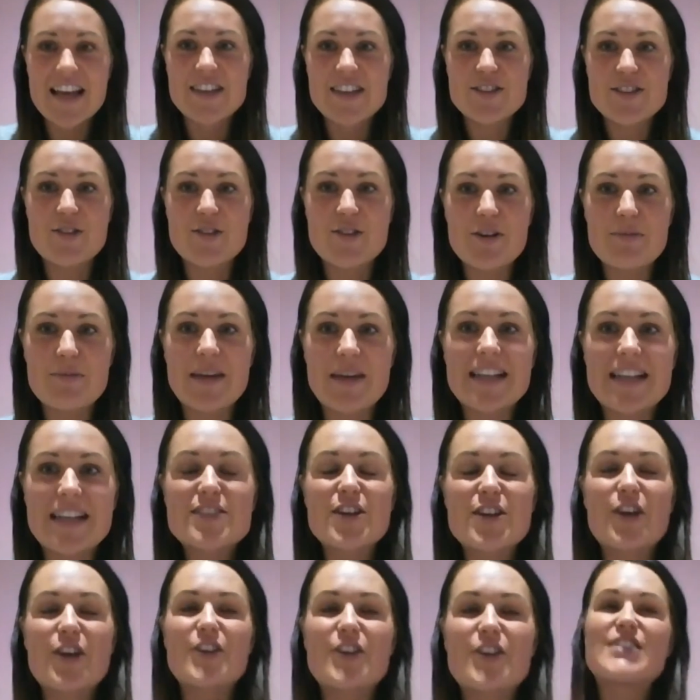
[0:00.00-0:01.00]
Do you know what I mean?
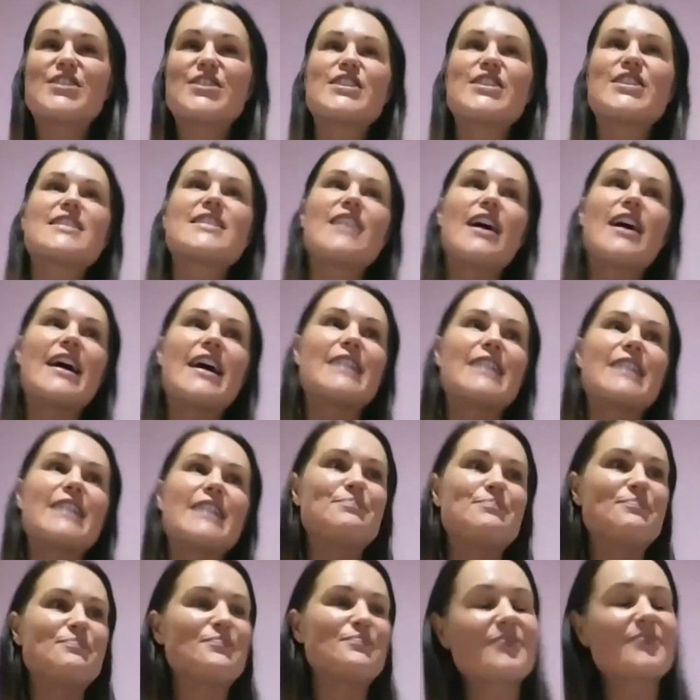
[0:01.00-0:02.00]
So it's just like
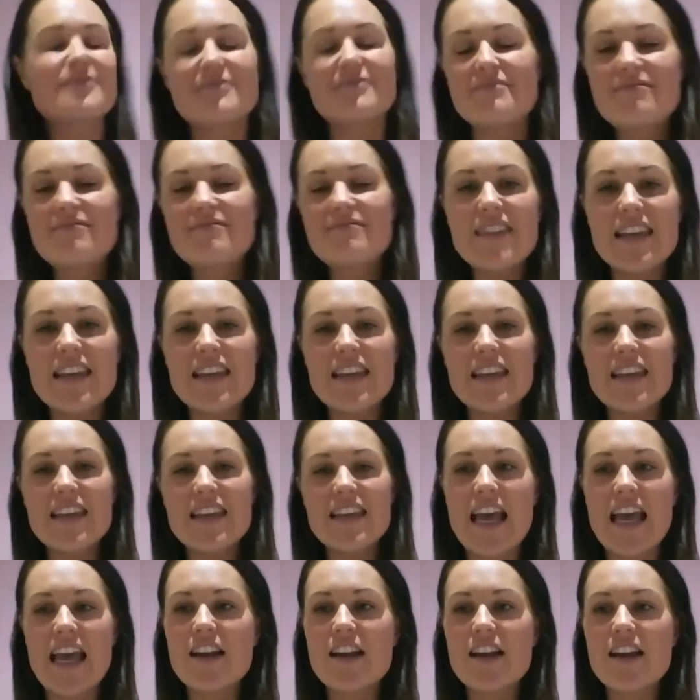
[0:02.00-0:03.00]

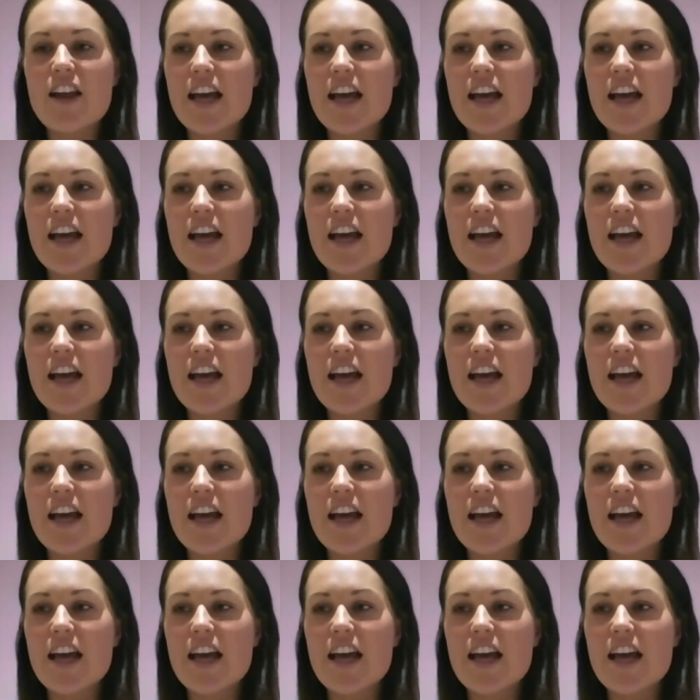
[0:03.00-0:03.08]
yeah,